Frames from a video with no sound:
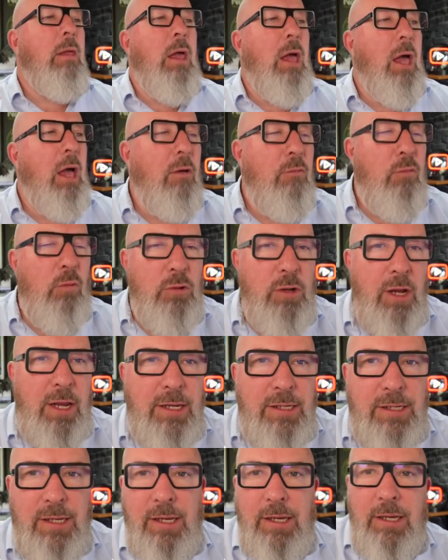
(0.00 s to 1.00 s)

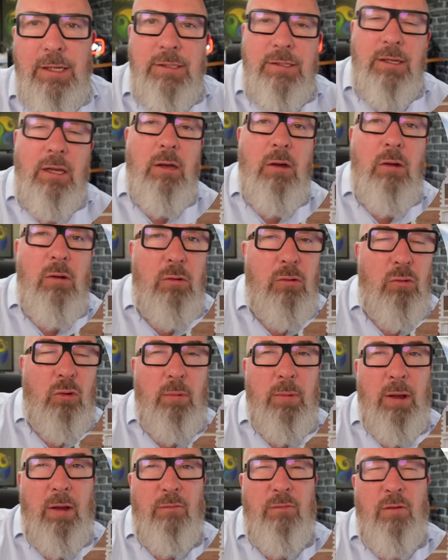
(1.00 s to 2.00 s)
480, so call it
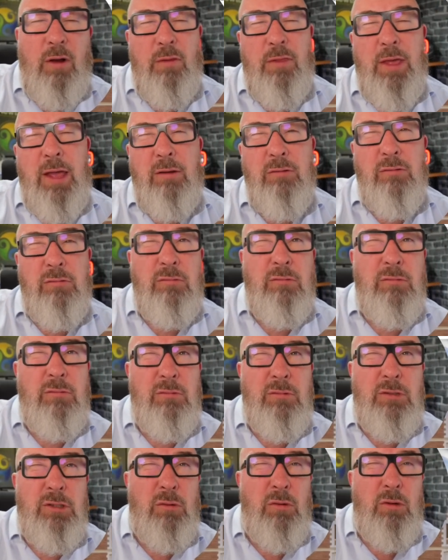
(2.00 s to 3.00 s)
about
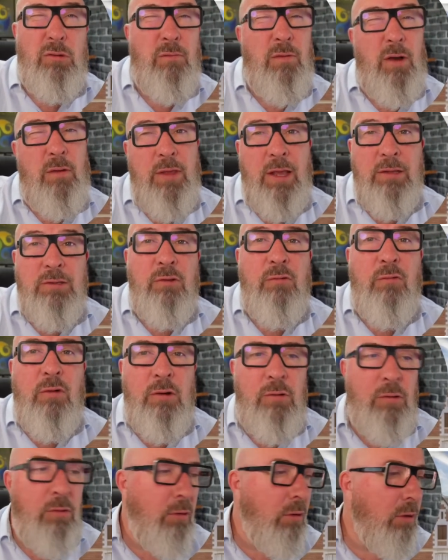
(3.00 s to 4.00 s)
5,200,
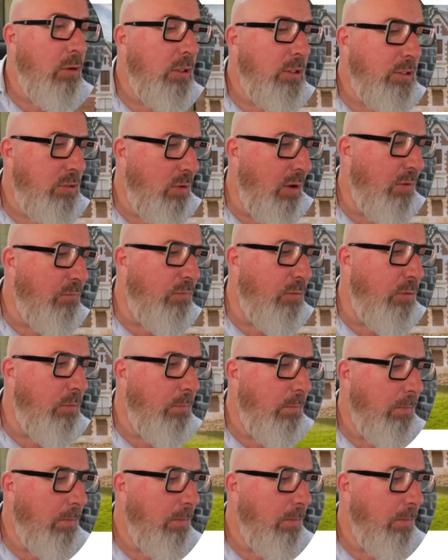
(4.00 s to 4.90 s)
5,300 square foot.